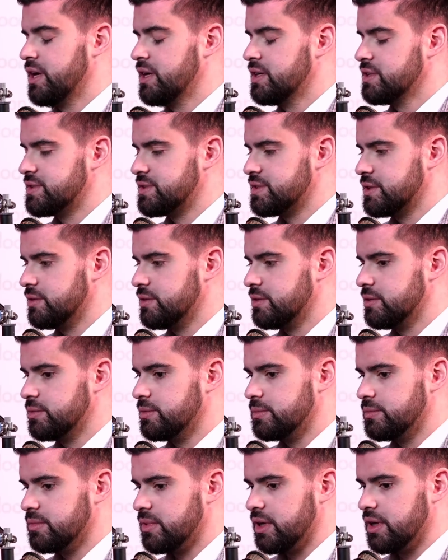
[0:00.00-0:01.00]

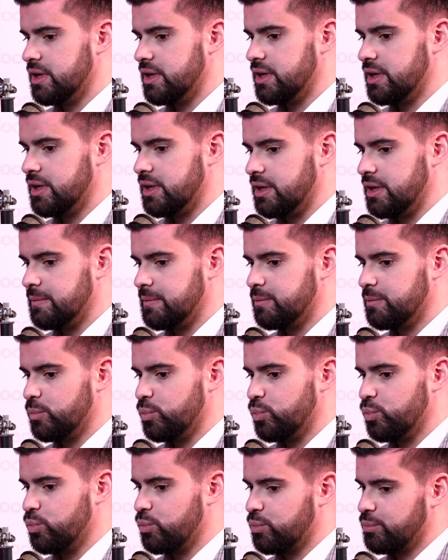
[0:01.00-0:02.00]
So
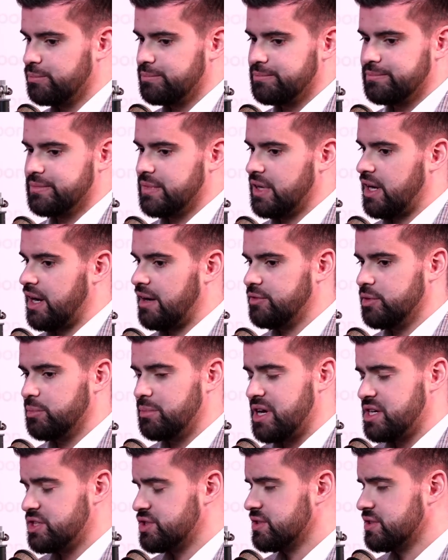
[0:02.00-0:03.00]
Avda
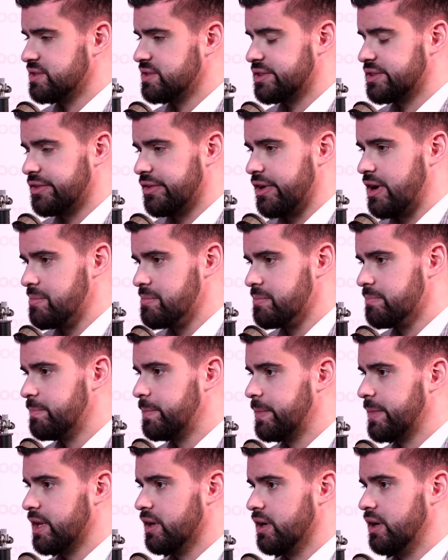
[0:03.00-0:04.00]
mentioned Scrum.
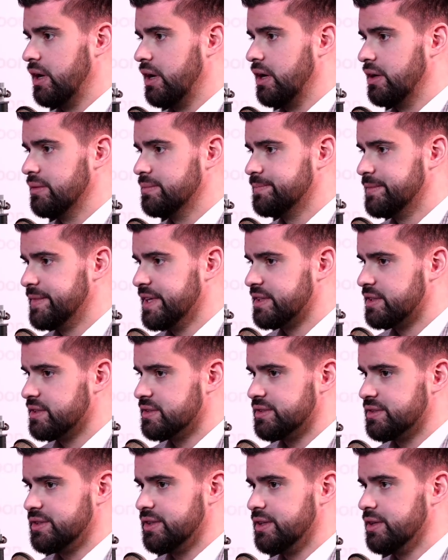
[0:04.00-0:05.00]
That is
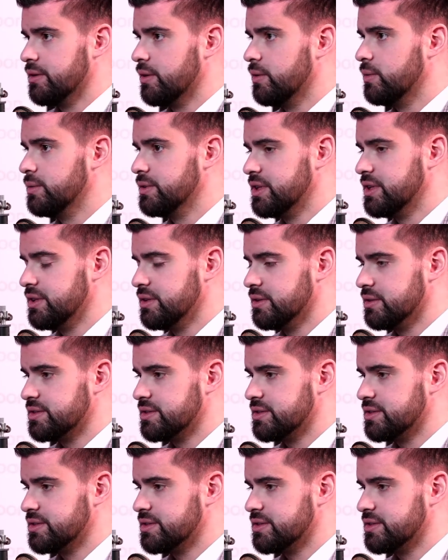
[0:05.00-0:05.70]
the only a